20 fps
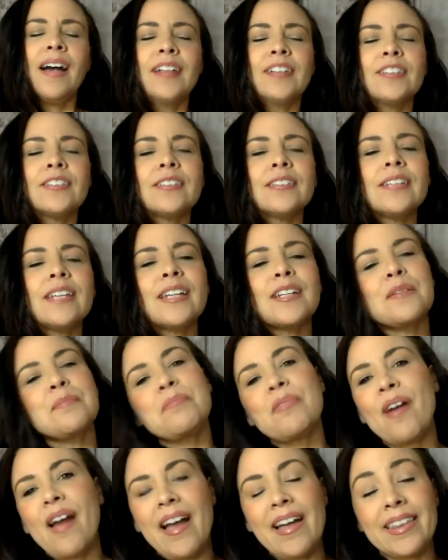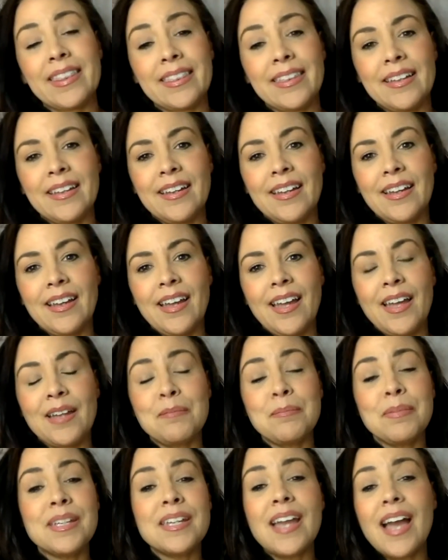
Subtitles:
just take a breath and be